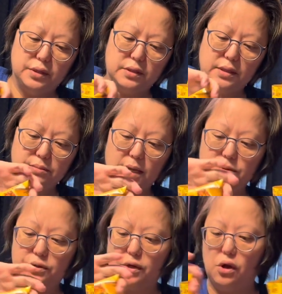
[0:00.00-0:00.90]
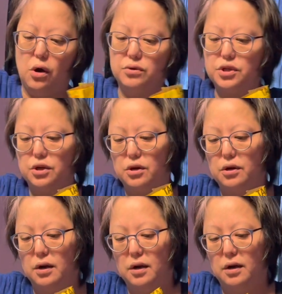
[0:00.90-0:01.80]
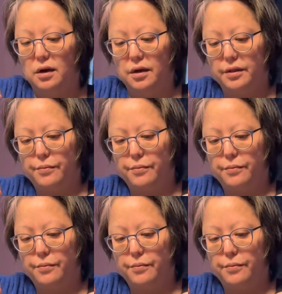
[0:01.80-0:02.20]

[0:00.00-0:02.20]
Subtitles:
sometimes you can alter the